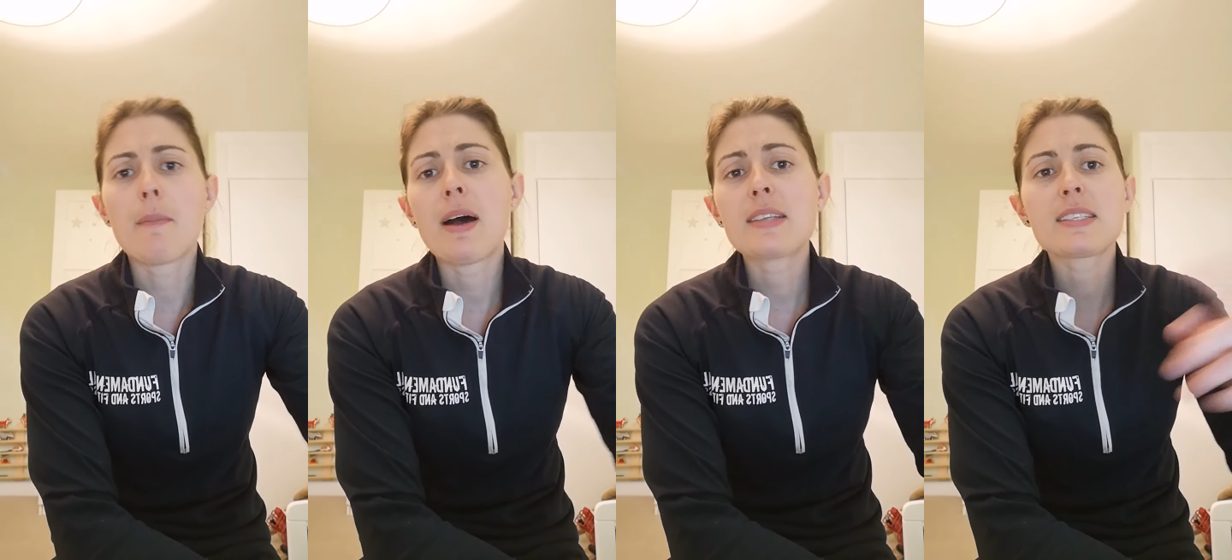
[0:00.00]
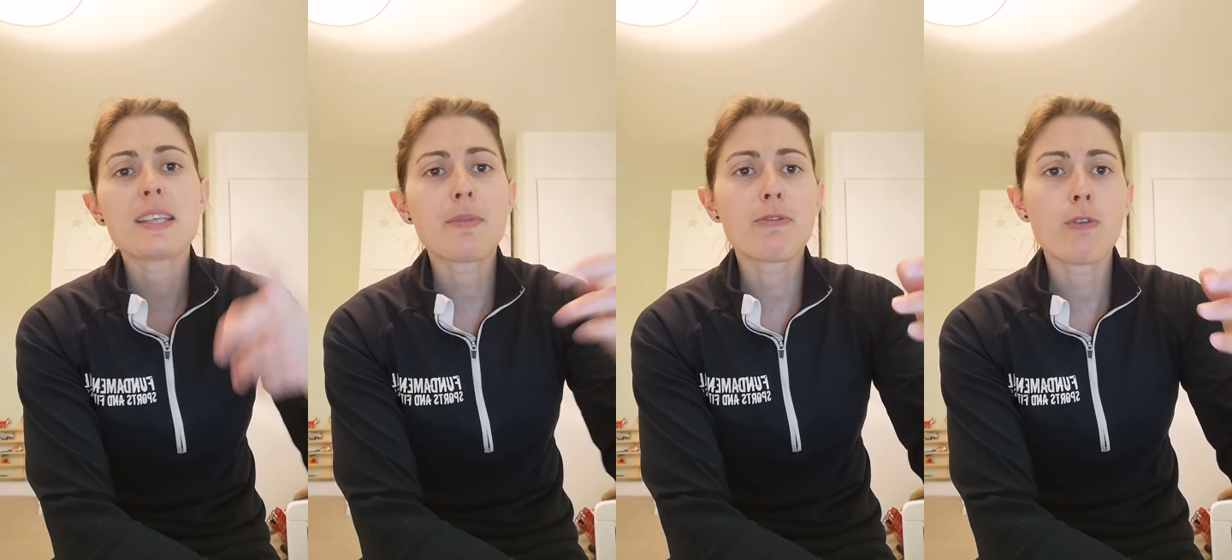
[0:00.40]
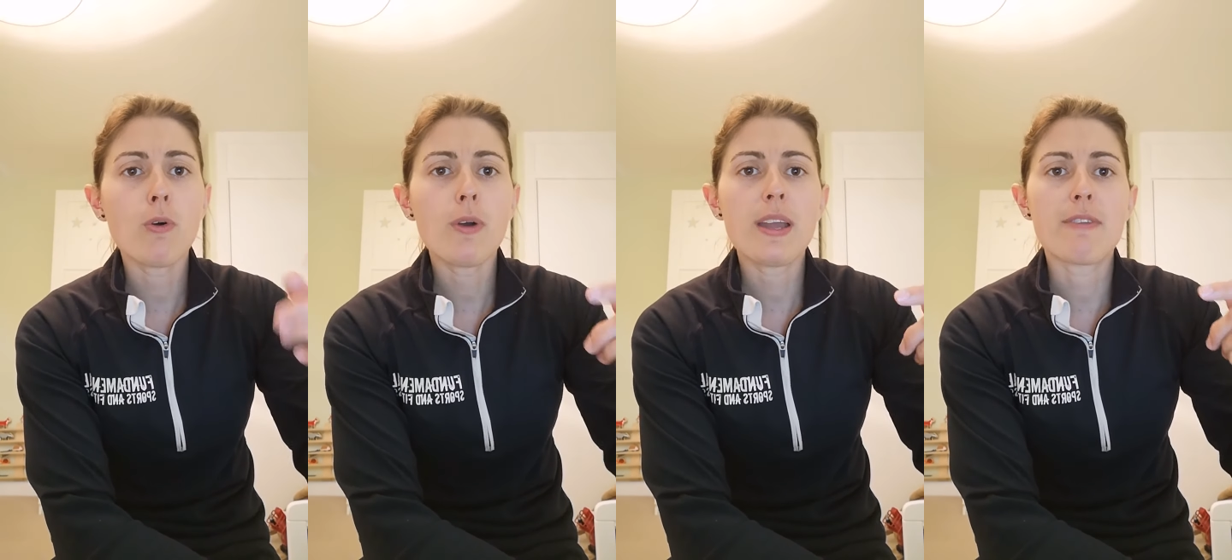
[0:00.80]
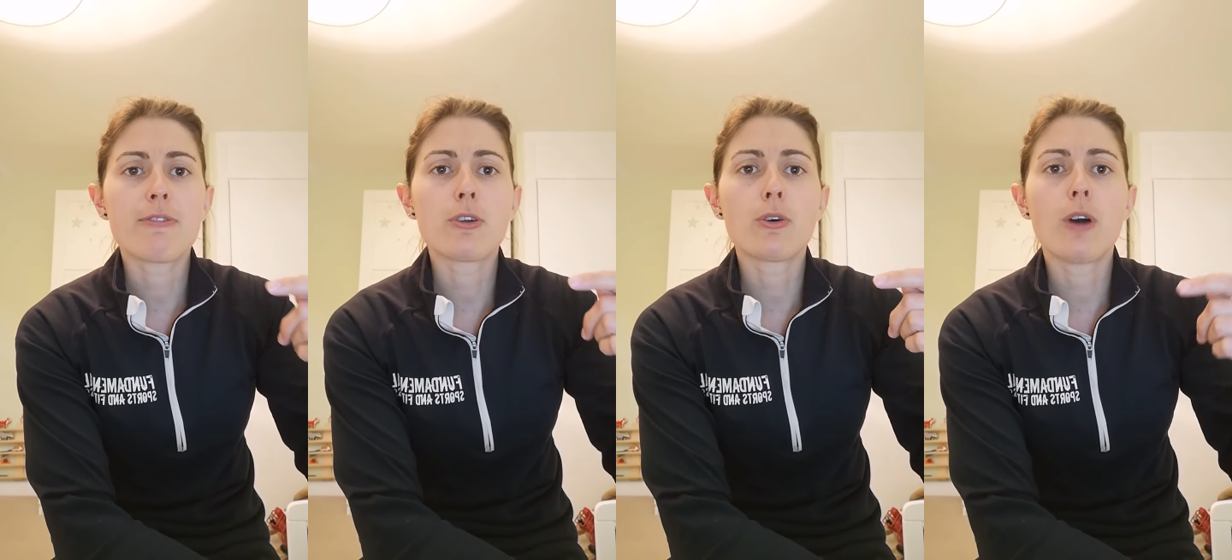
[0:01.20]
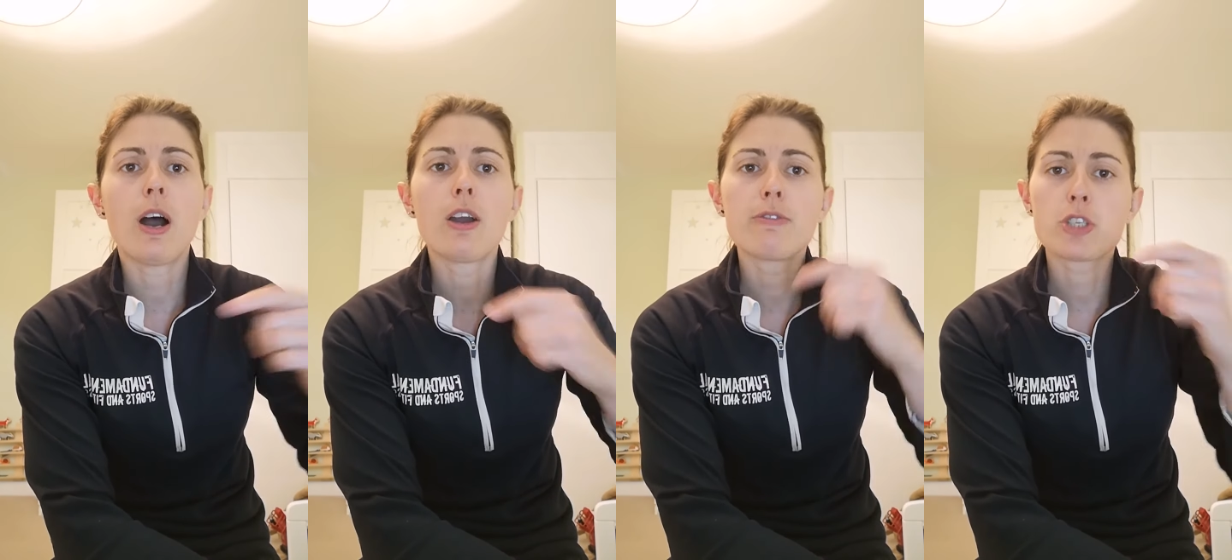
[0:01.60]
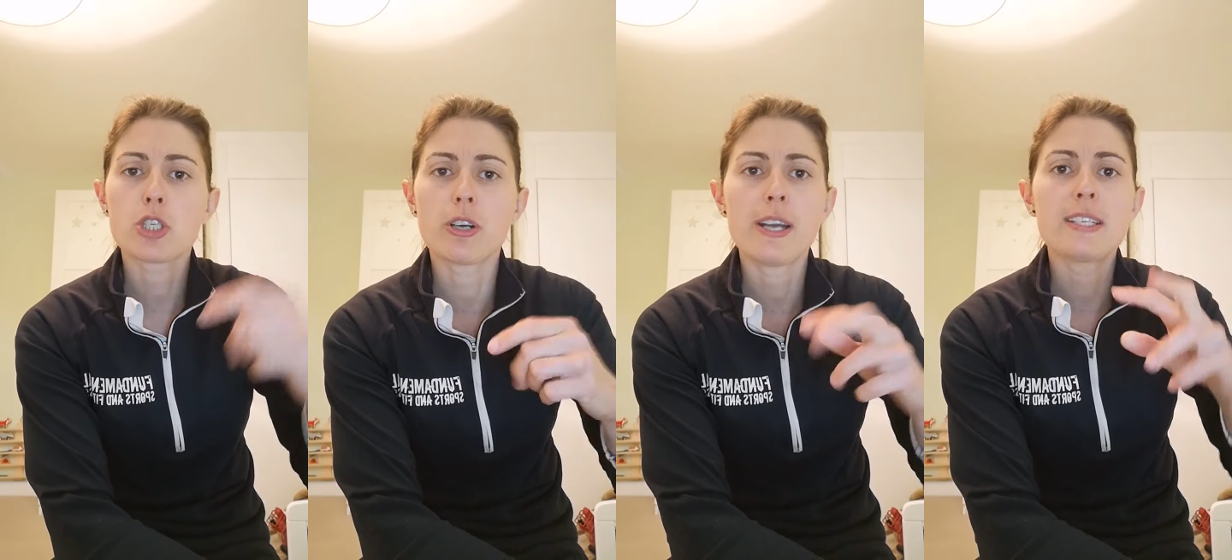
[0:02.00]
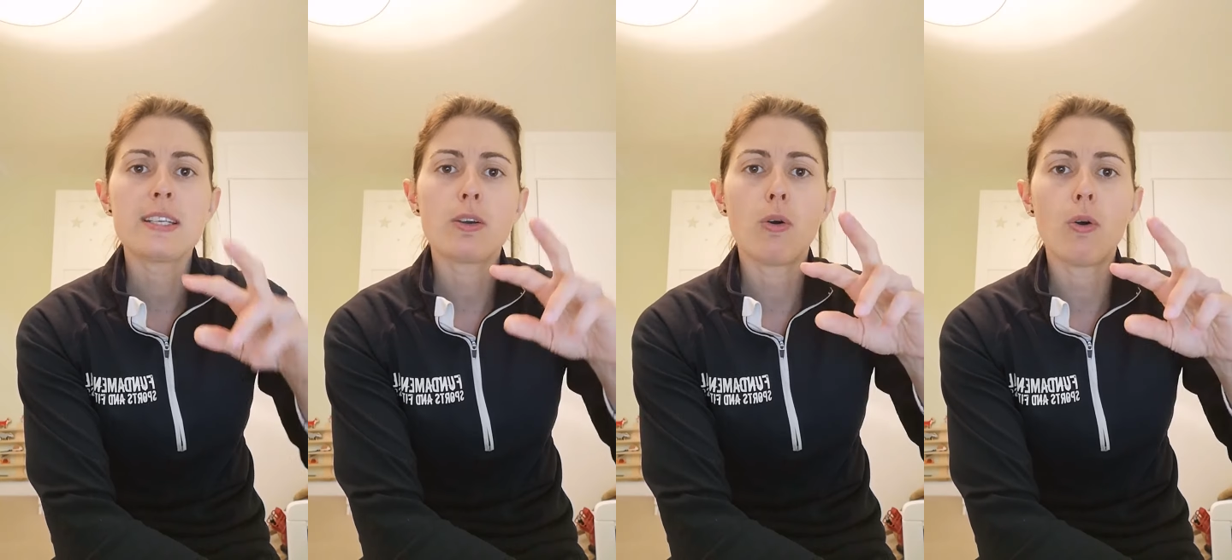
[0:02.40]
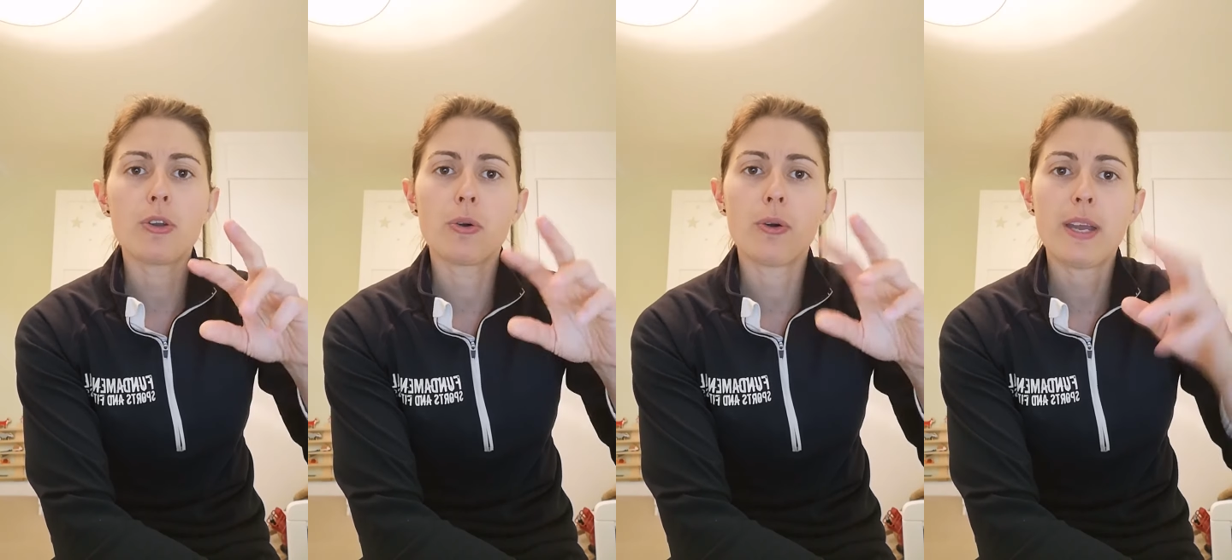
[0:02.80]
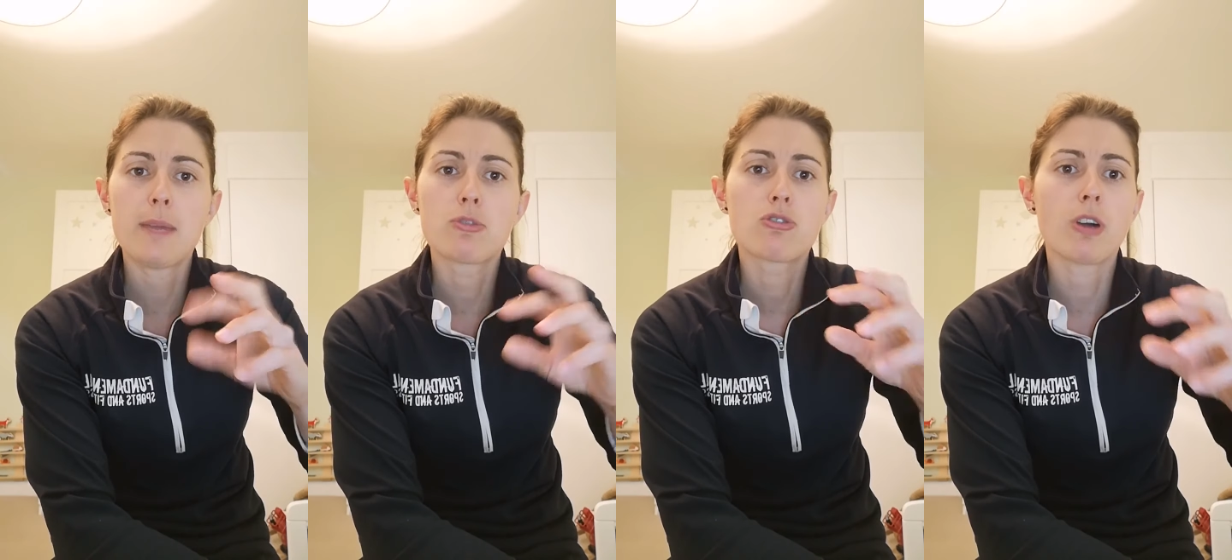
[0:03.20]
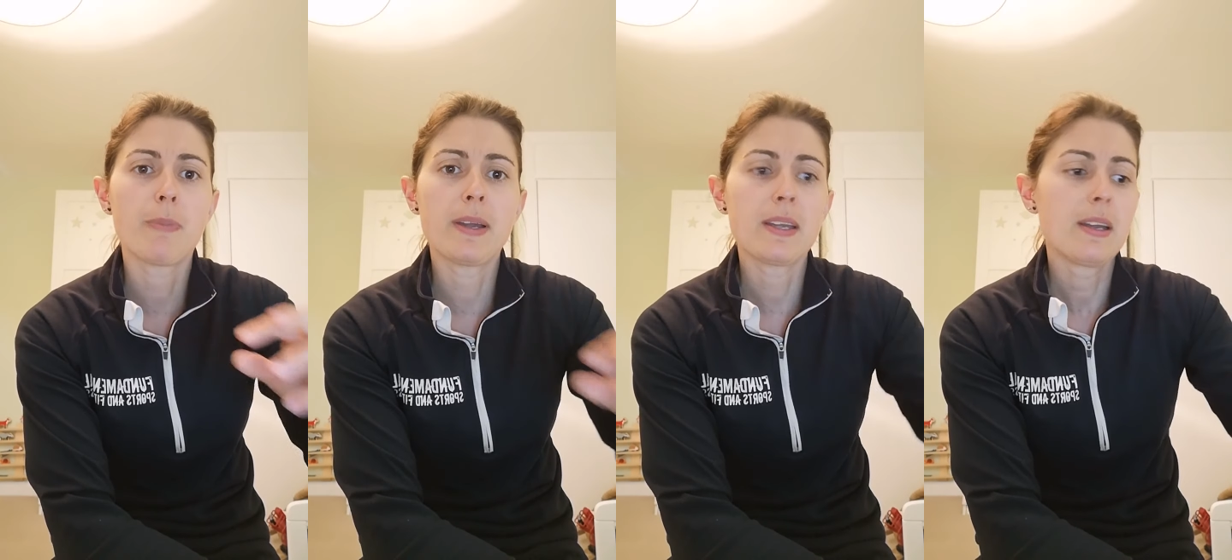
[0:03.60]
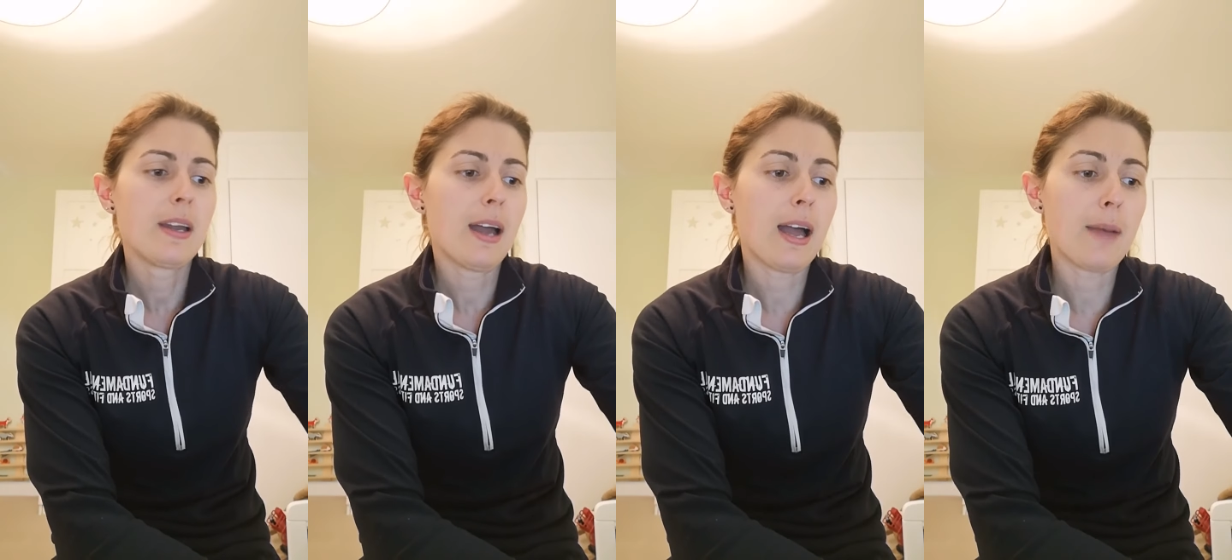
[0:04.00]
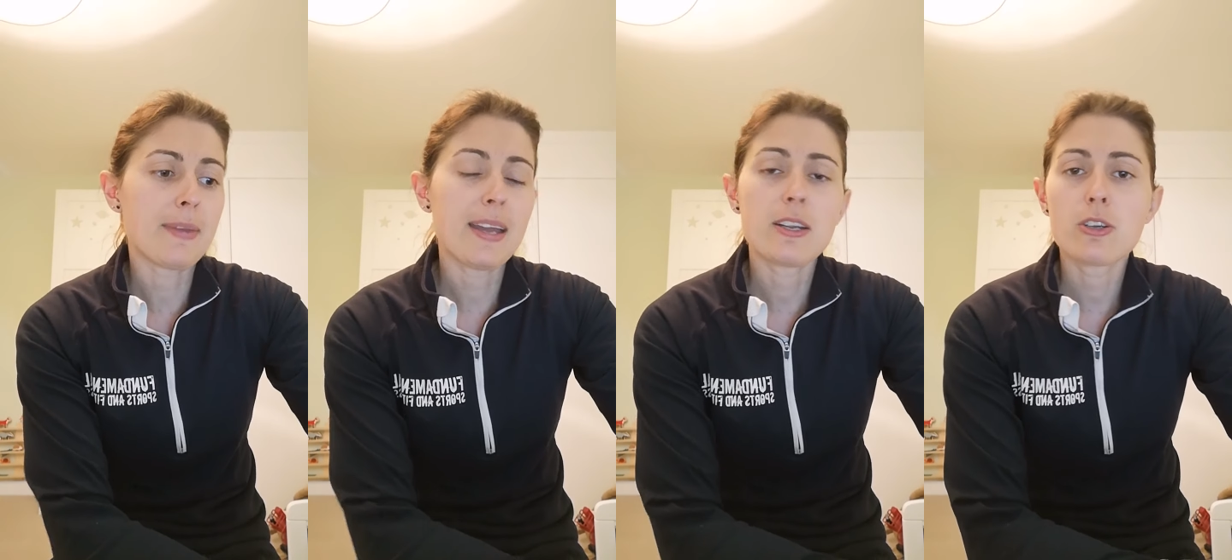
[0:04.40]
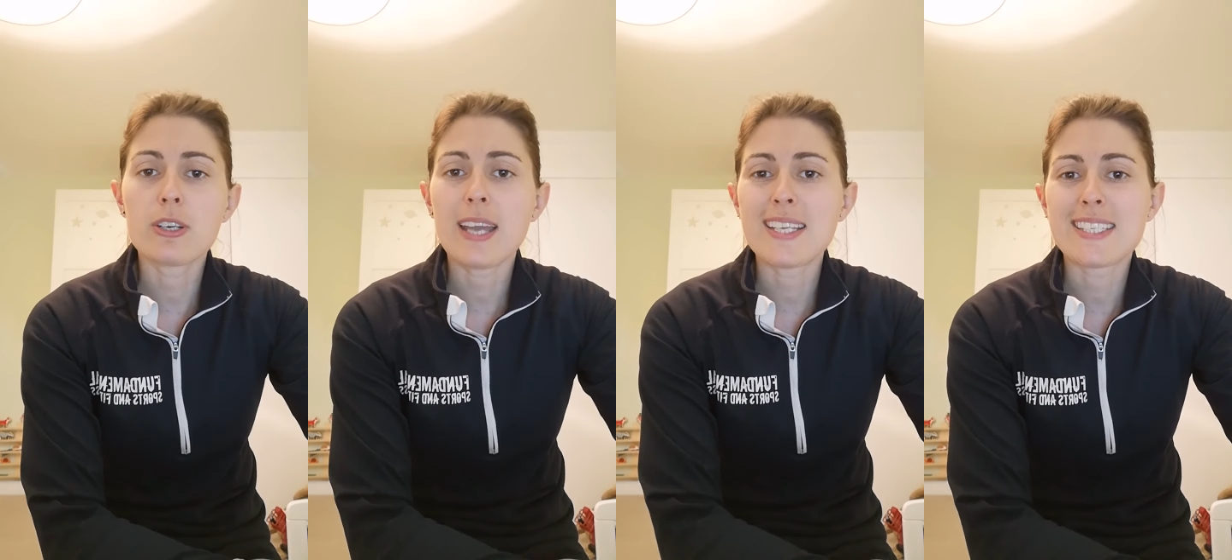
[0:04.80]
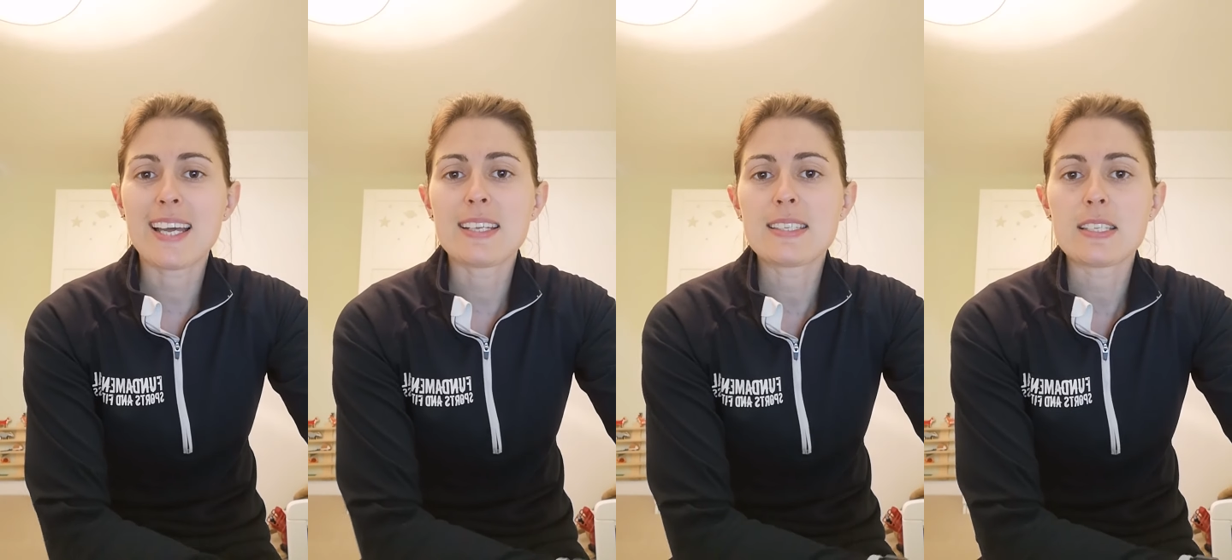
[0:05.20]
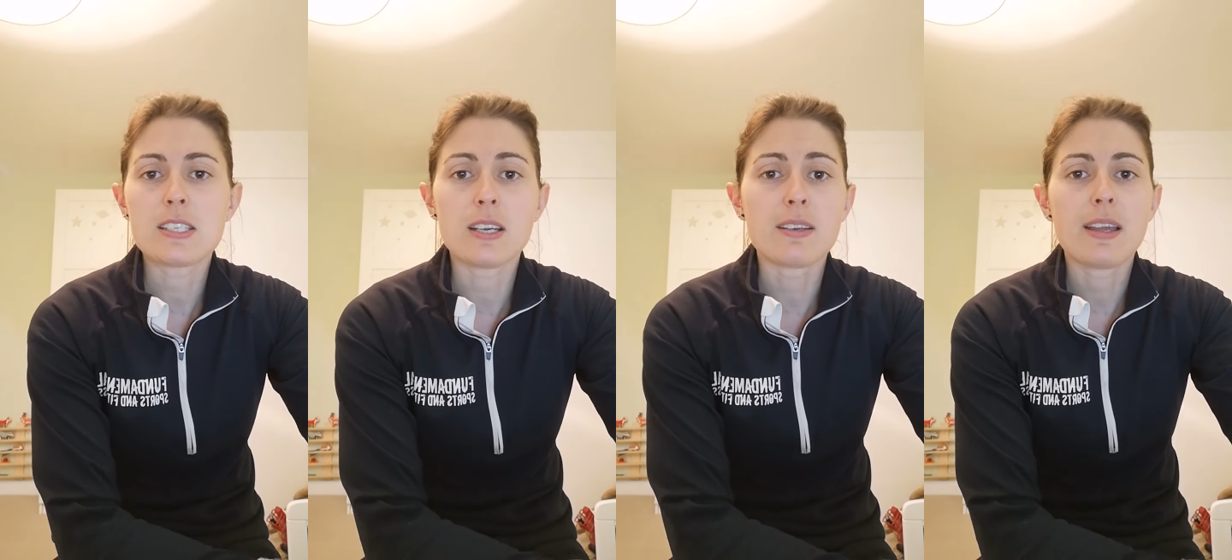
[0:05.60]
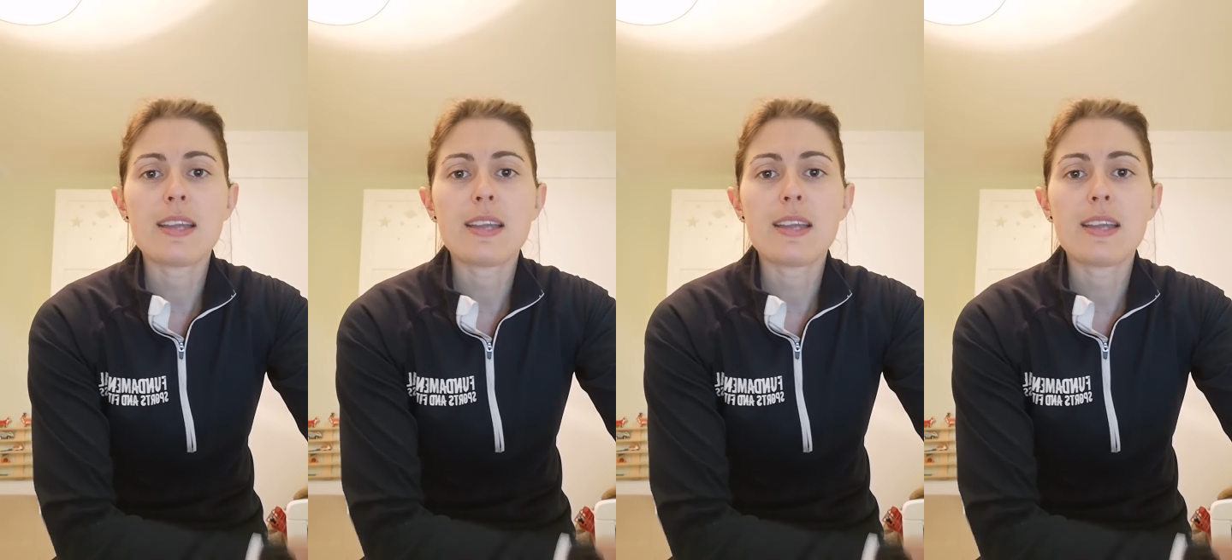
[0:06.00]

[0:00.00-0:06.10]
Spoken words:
As I said before, if you're overstriding or your hips dropping, getting a good gait analysis done.